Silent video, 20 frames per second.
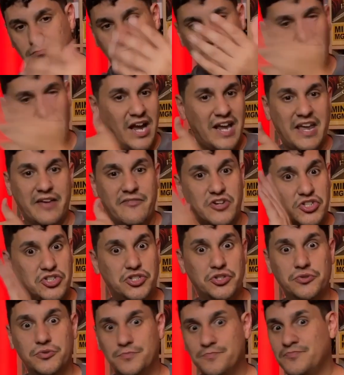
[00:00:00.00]
I gave it a
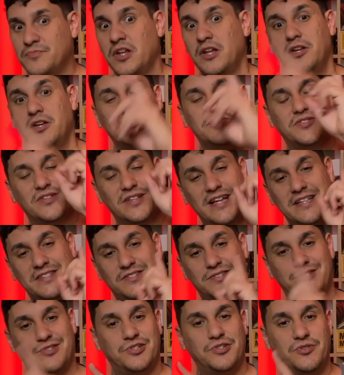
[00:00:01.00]
2. So
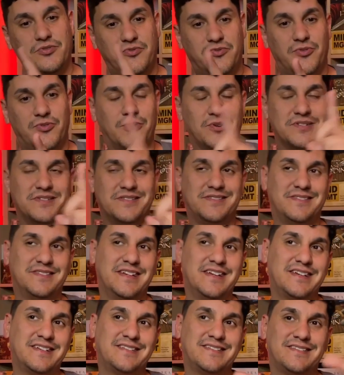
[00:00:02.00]
that's 2, 4,
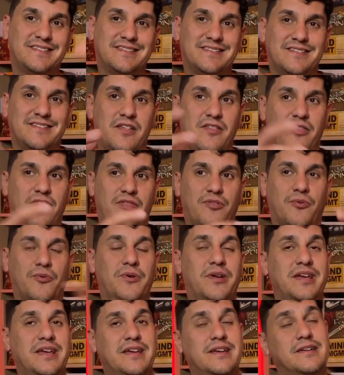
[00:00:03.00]
6,
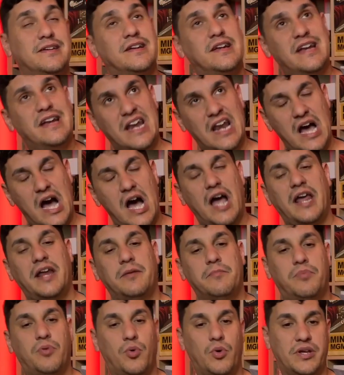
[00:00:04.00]
3, 9
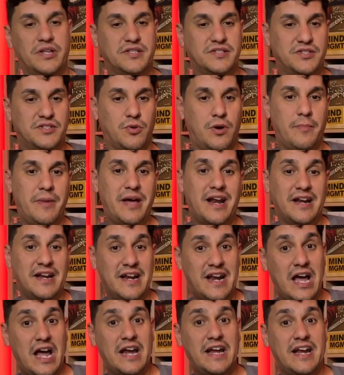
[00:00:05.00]
points. So I'm at a
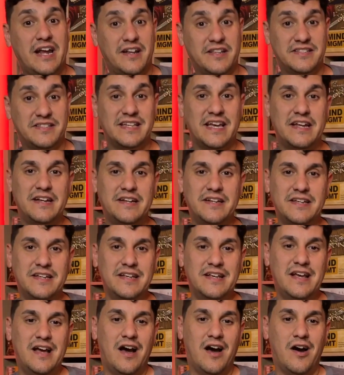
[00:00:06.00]
9 out of 10.
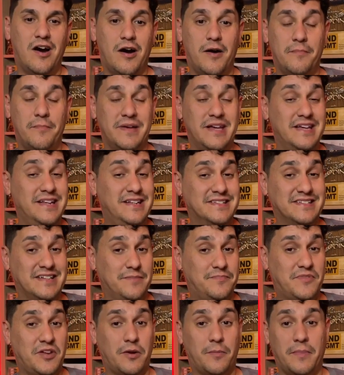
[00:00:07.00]
It is
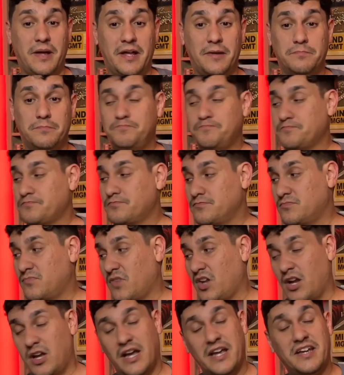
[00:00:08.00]
up there, man.
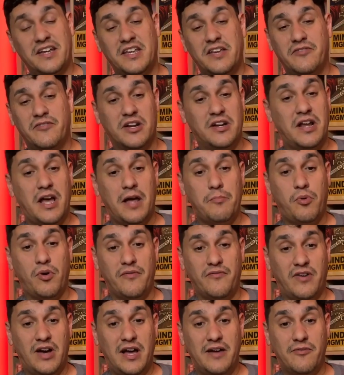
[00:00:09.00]
I could give it a
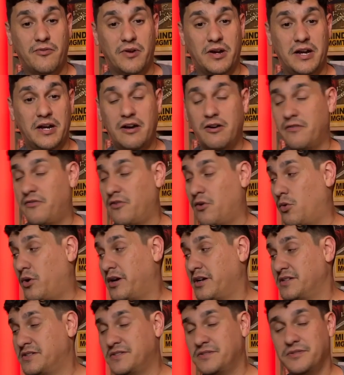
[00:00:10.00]
9.5 right now if I
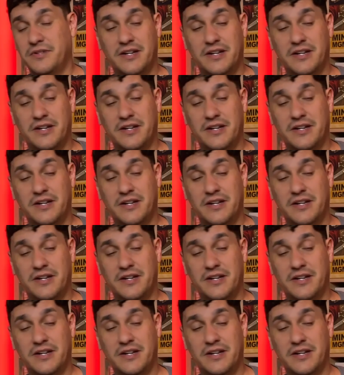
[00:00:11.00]
wanted to.